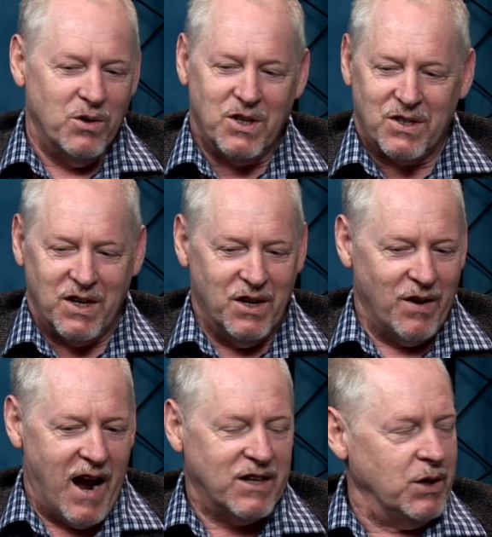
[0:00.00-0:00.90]
just
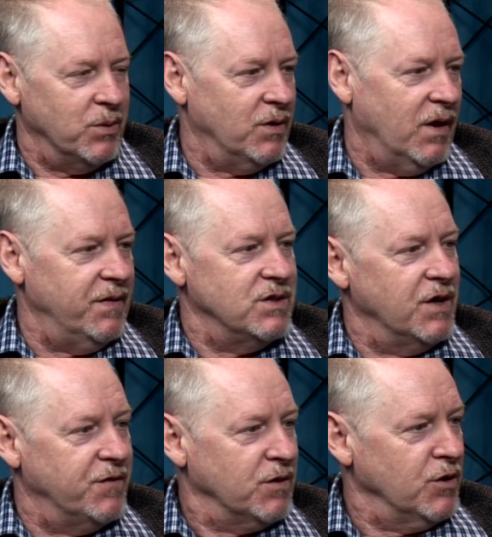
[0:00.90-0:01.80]
interacting with all these
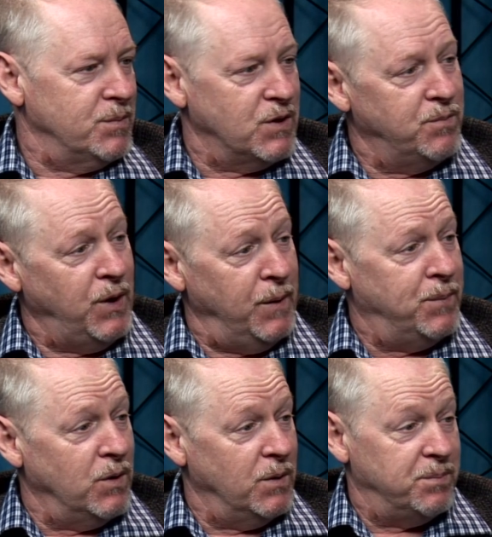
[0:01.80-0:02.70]
different groups of
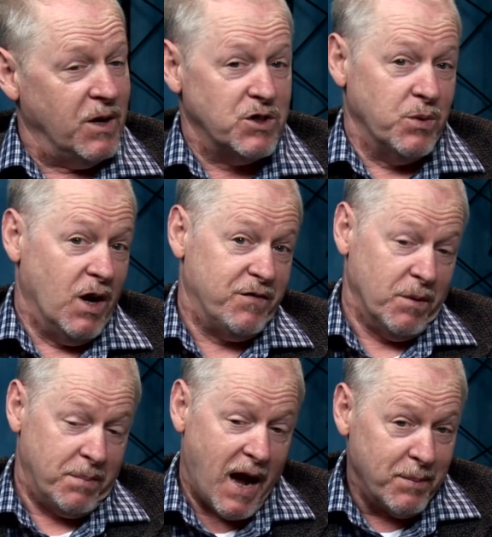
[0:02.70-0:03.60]
people. Plus we offer
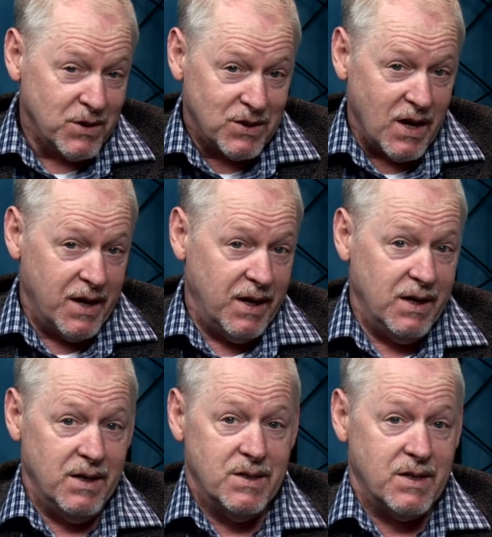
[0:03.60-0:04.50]
Bible
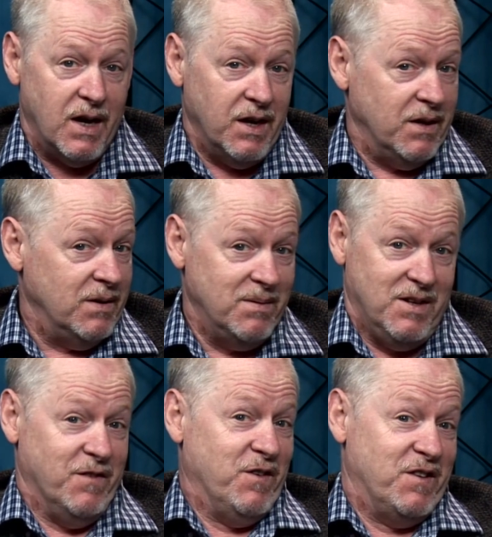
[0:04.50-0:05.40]
studies and
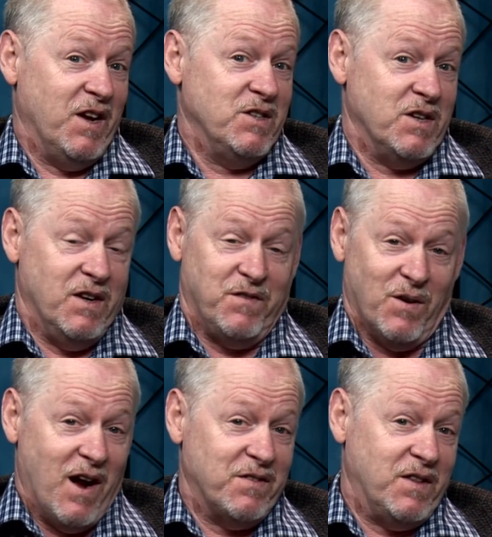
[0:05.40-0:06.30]
different things that if you're
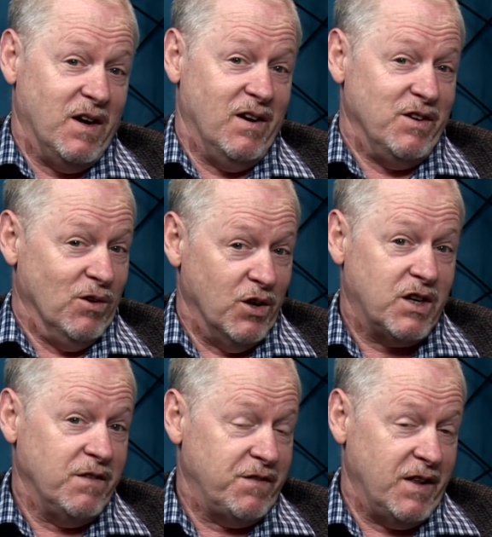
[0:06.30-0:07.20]
out there and you're
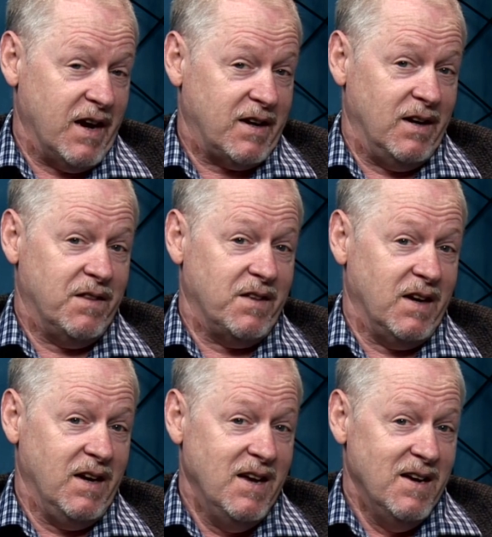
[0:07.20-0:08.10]
looking for that kind of
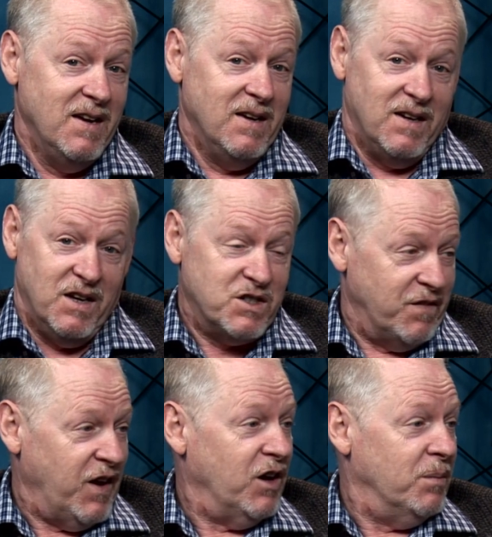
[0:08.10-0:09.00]
thing, it's
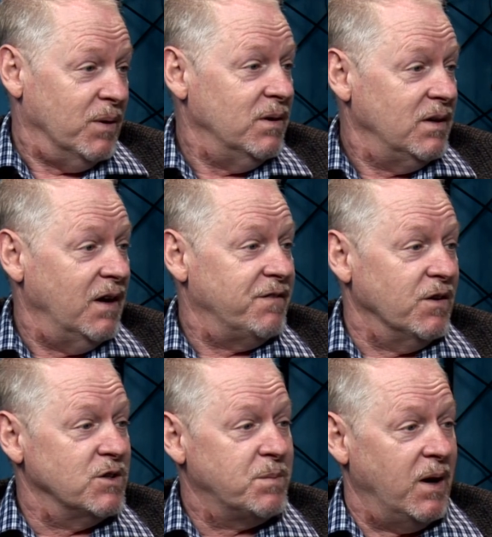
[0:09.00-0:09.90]
available at
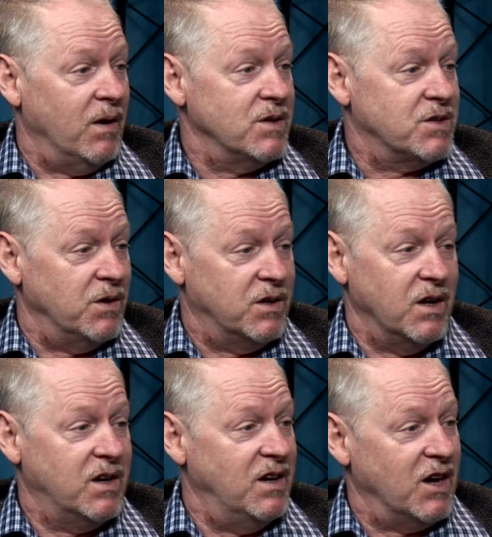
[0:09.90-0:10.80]
First Parish. So you
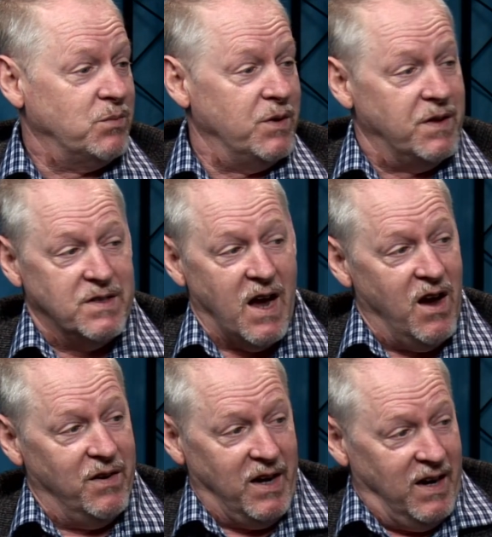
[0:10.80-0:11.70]
can connect with the
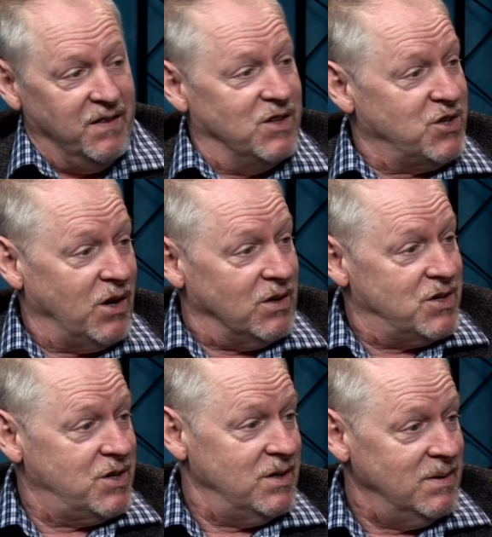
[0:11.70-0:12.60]
town and the church.